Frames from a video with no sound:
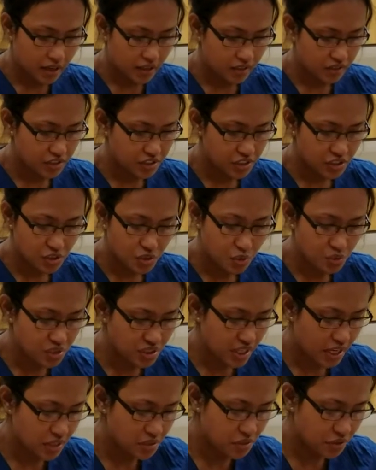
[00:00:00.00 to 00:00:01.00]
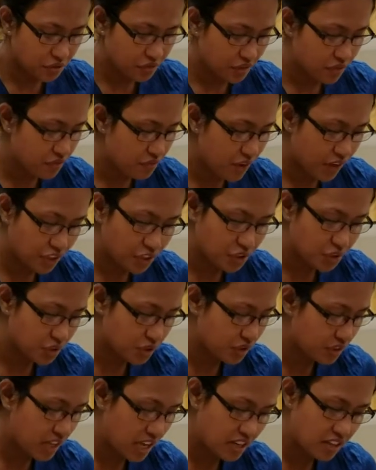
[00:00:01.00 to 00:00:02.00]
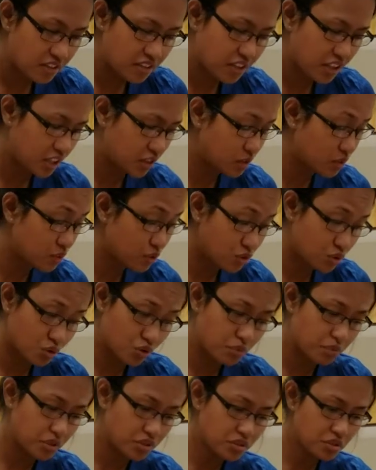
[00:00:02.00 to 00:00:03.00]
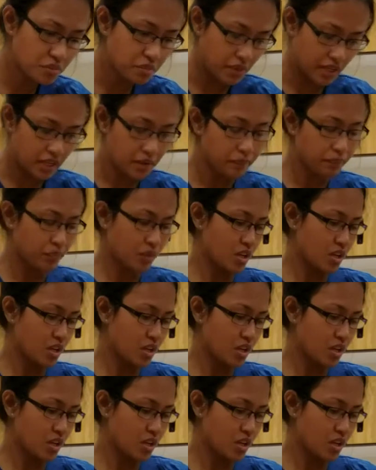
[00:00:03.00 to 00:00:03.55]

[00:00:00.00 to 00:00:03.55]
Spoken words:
There's no signs of infection. Anything looks normal to me.